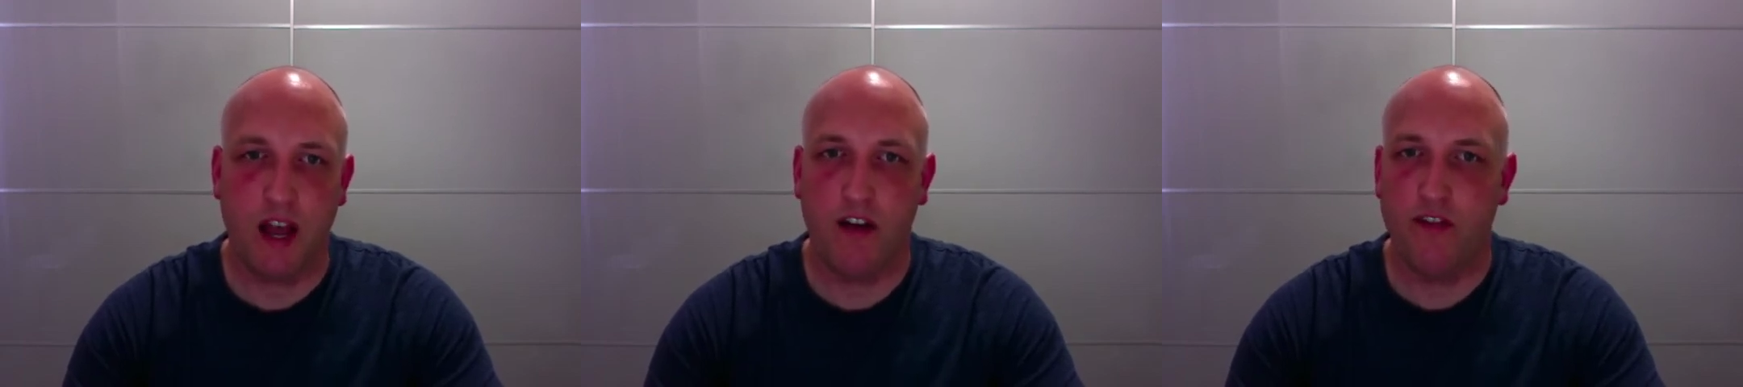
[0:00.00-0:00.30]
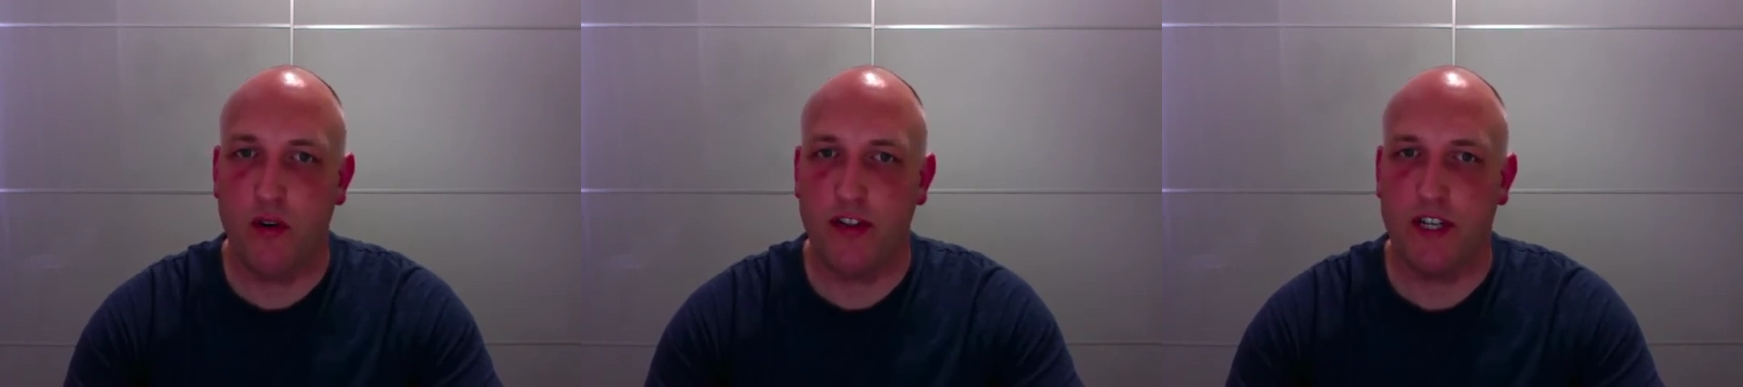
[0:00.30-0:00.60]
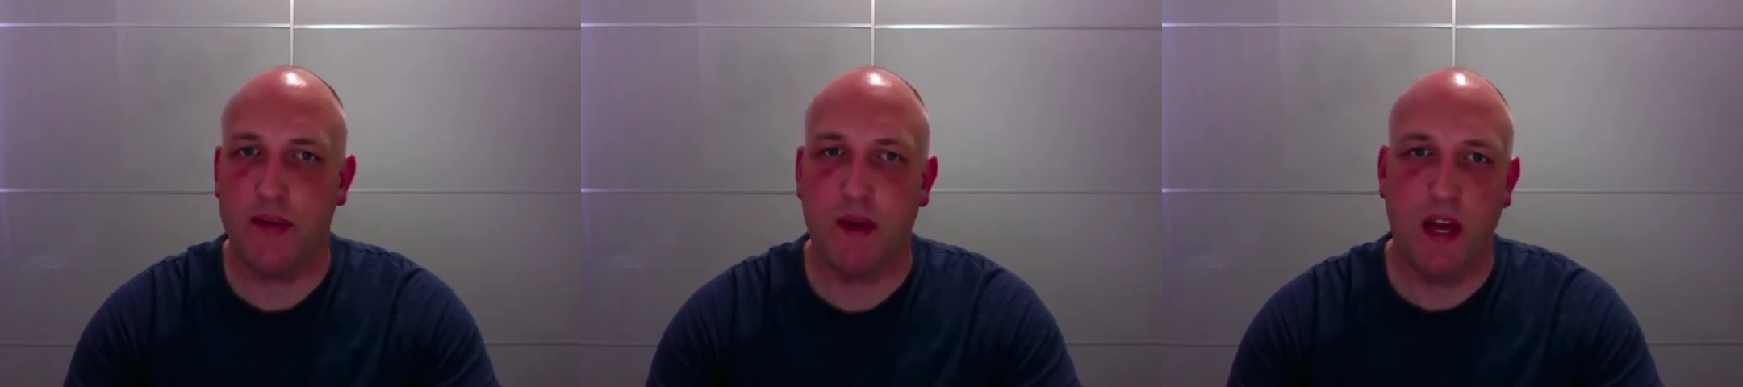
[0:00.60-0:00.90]
Our fourth
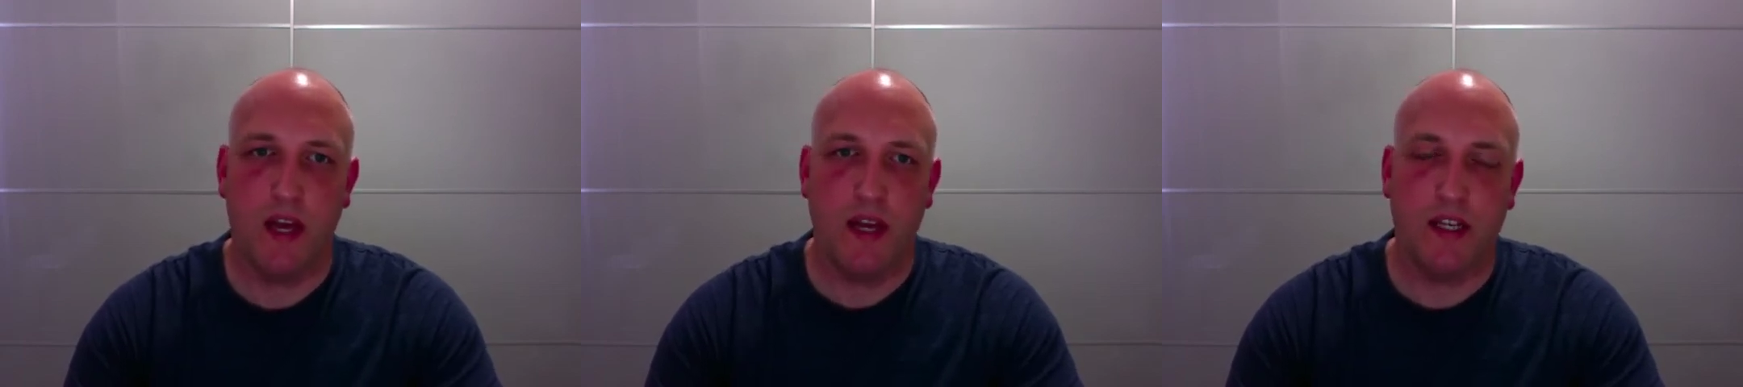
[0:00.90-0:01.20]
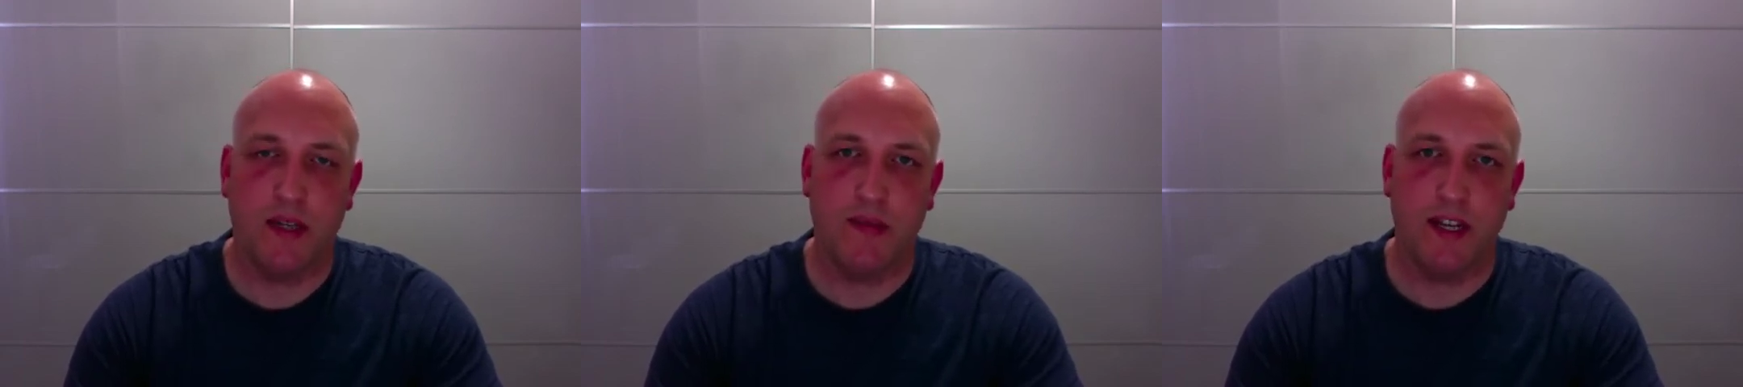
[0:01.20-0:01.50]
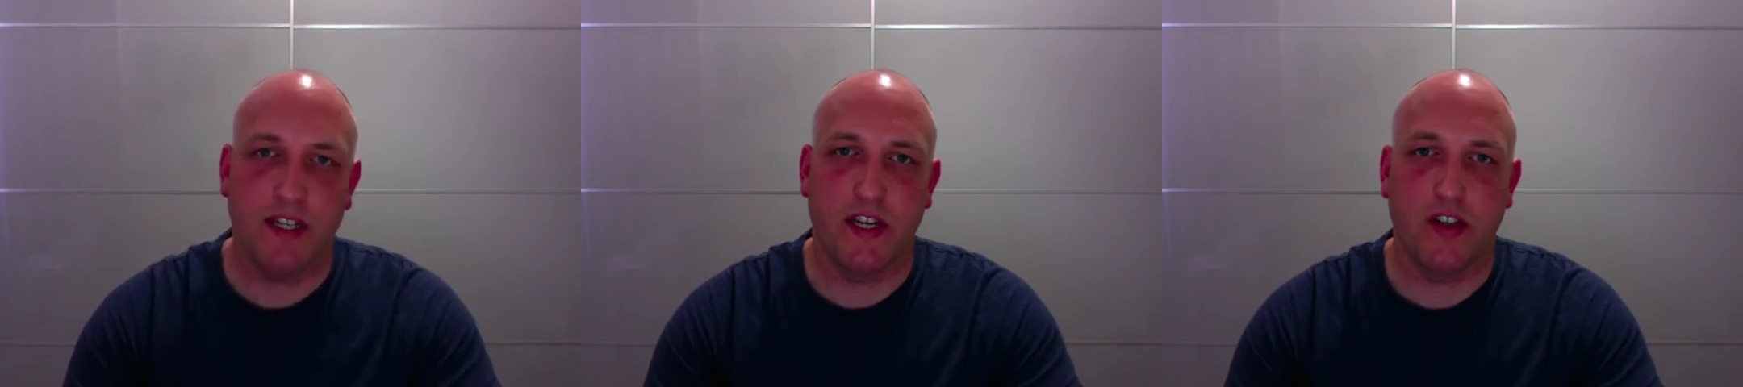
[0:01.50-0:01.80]
tip is to
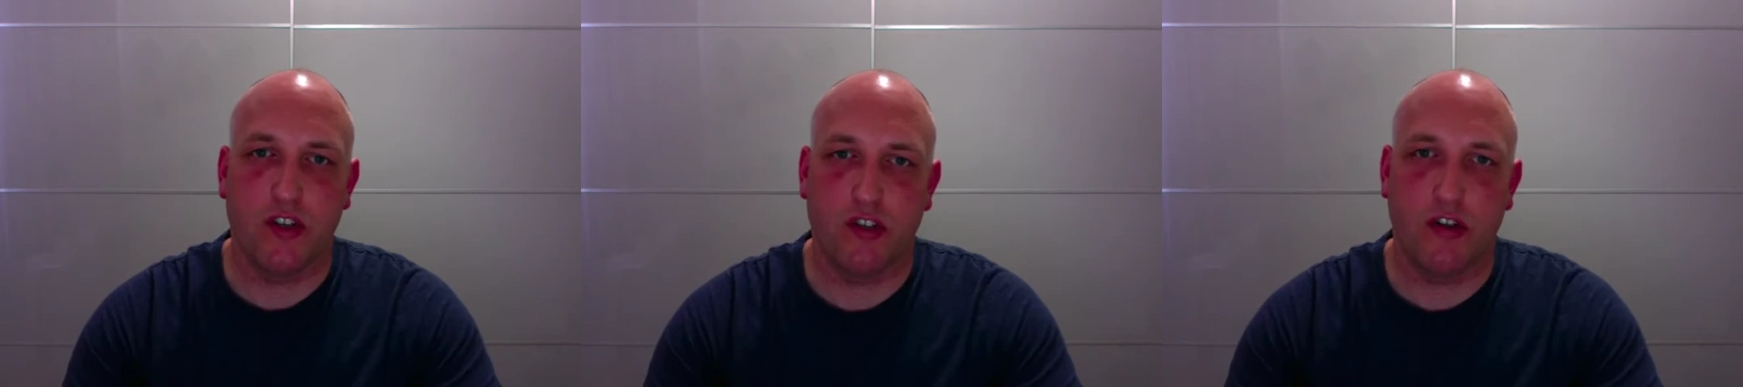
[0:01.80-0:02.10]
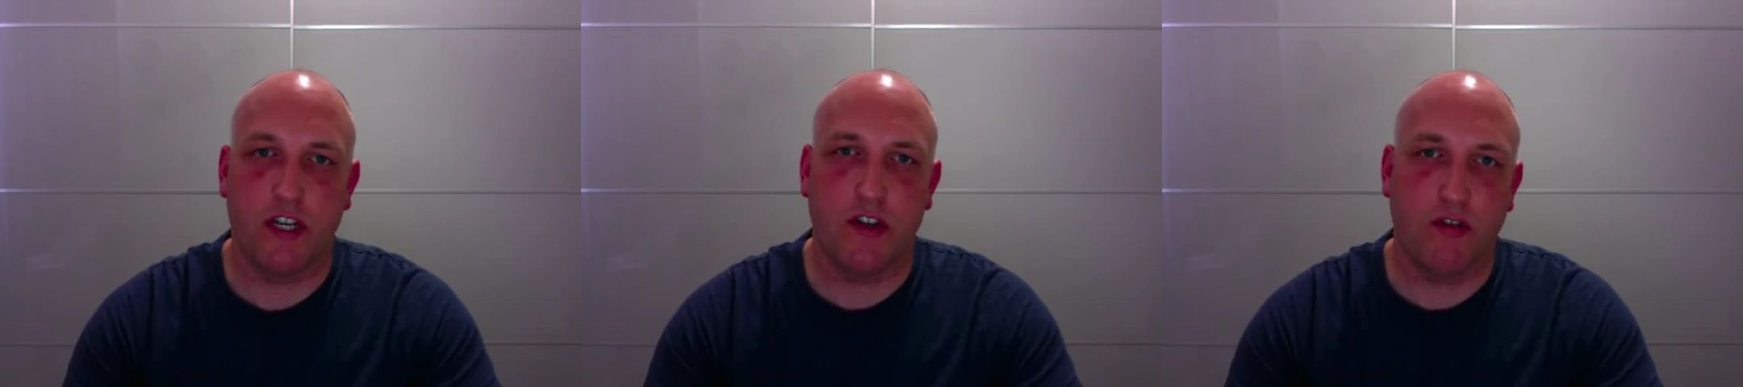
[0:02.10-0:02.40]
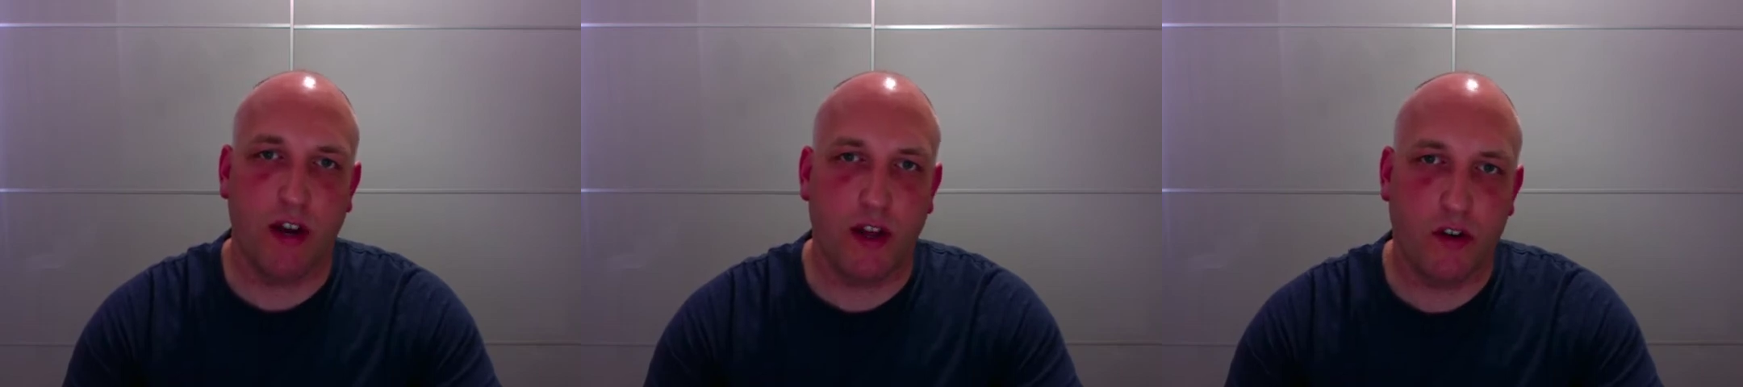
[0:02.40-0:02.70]
maintain strict
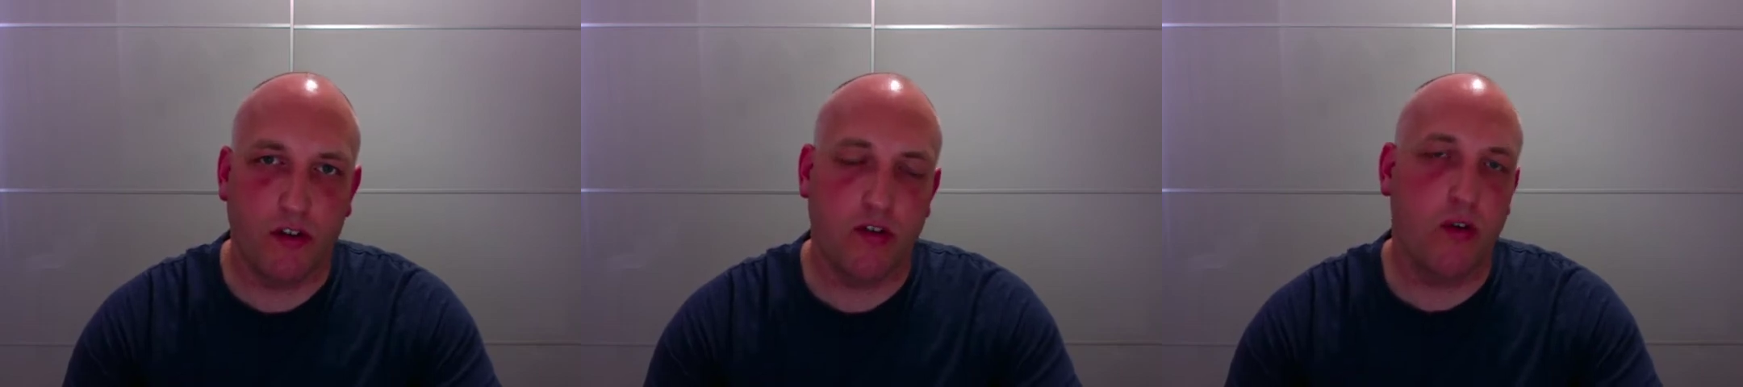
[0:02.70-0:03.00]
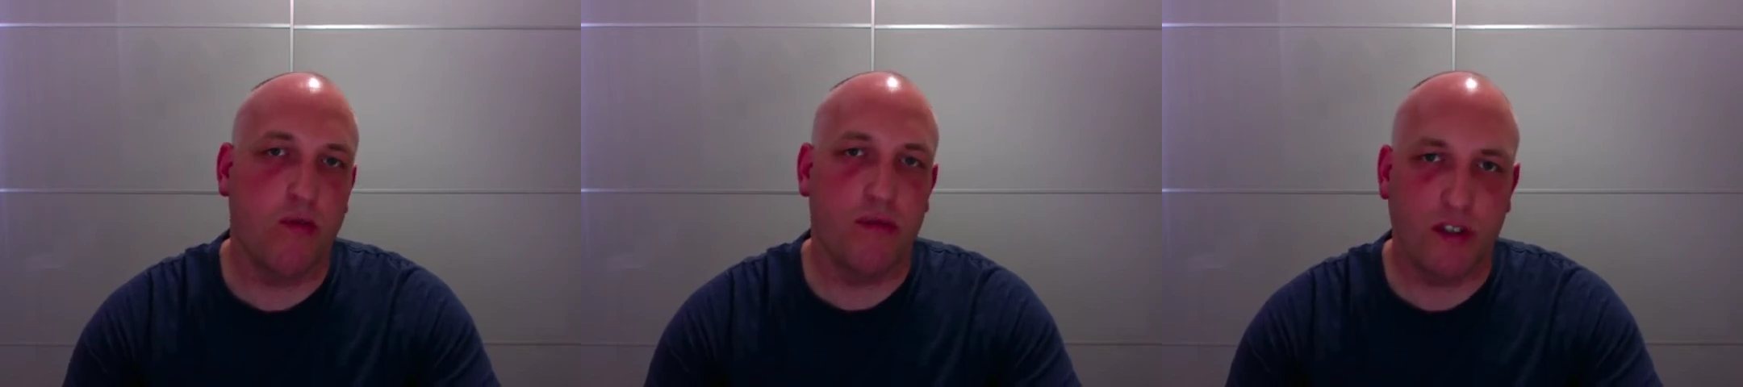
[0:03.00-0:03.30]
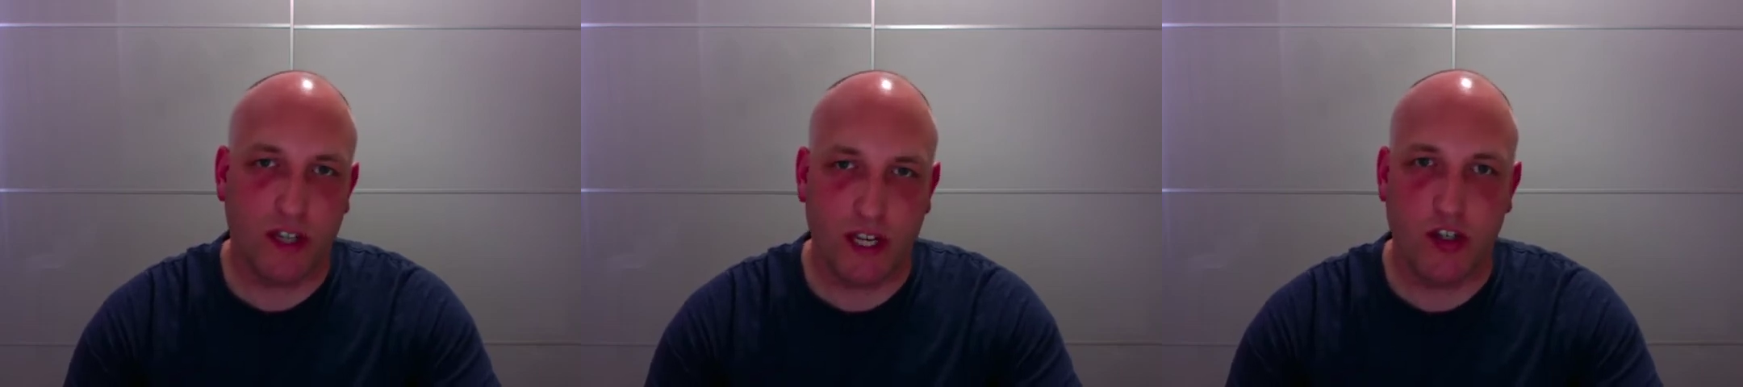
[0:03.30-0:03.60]
credit control
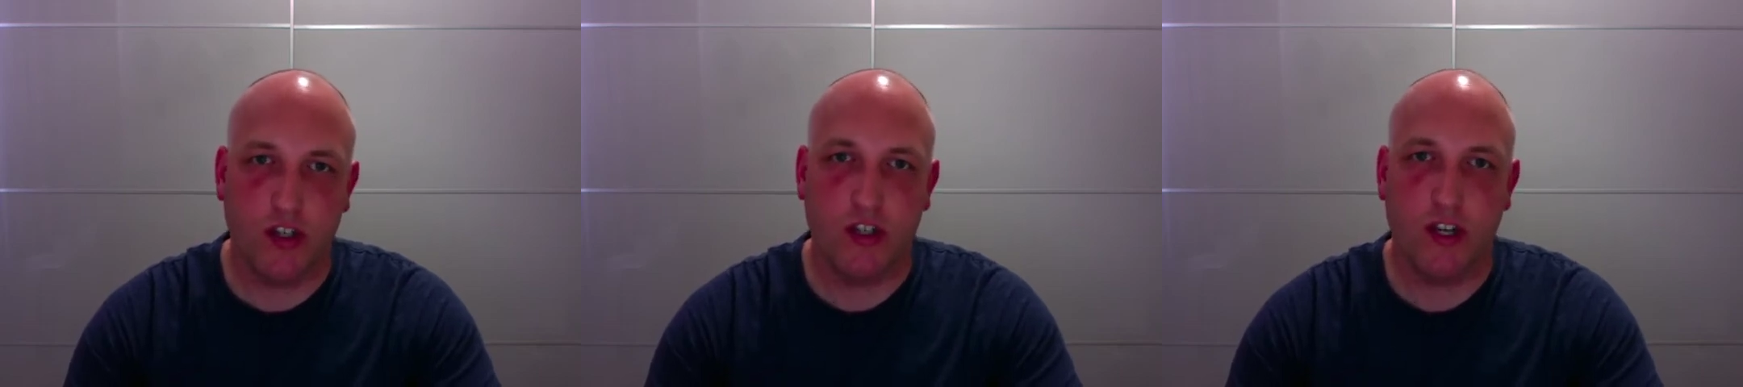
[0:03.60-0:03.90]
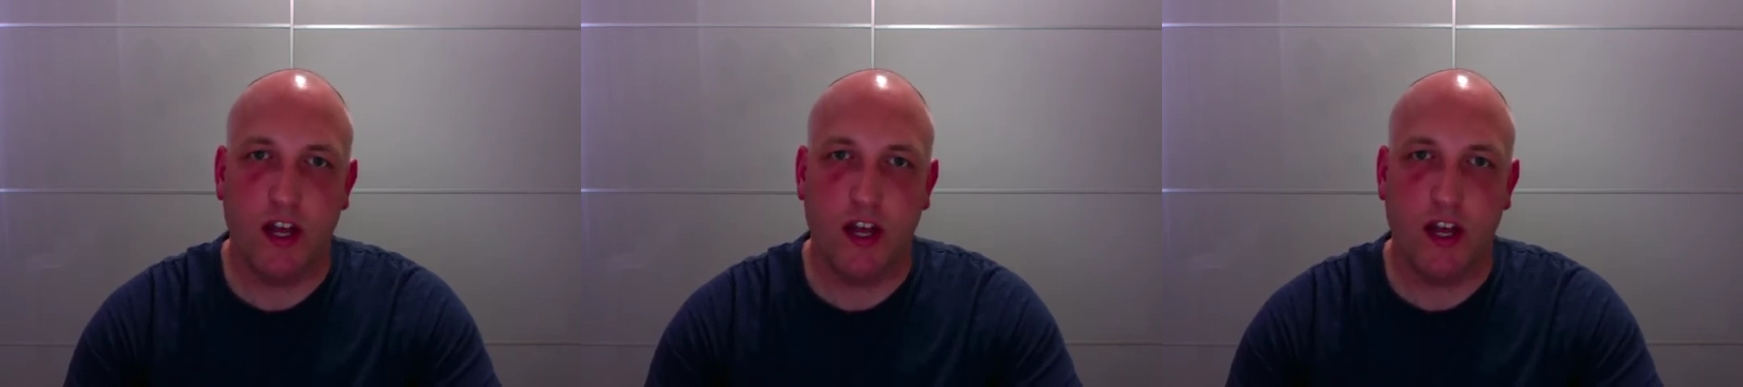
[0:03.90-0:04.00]
procedures.